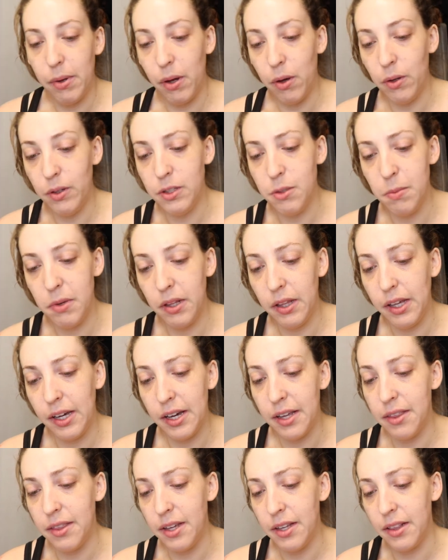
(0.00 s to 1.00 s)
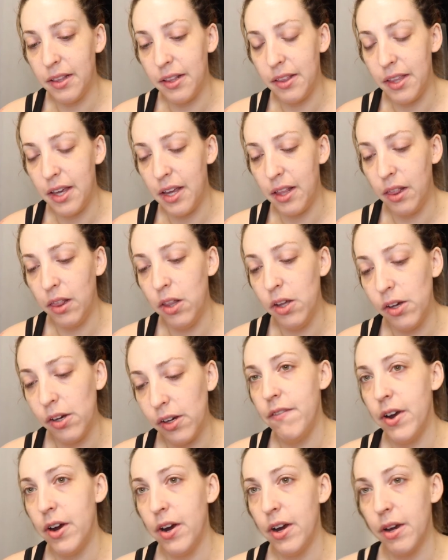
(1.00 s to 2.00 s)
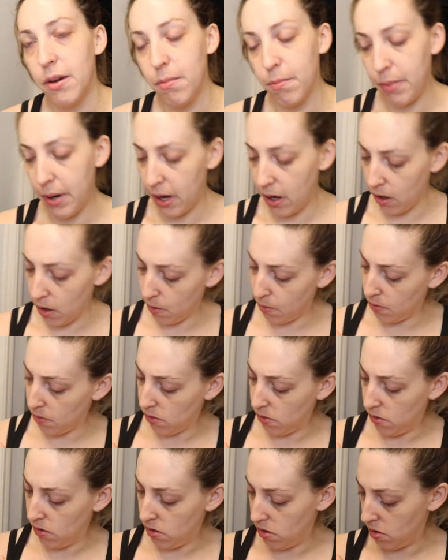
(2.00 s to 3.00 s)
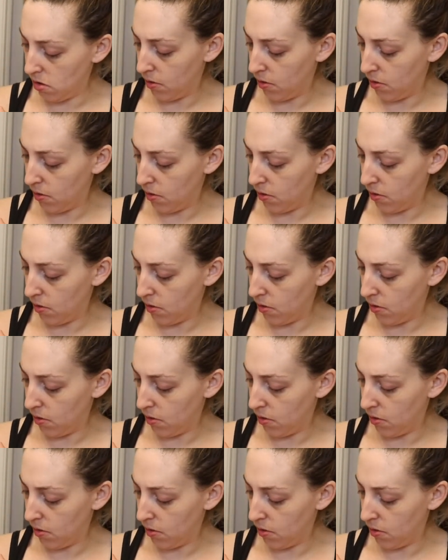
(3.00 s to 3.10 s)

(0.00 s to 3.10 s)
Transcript: But ultimately I think that they look very comparable.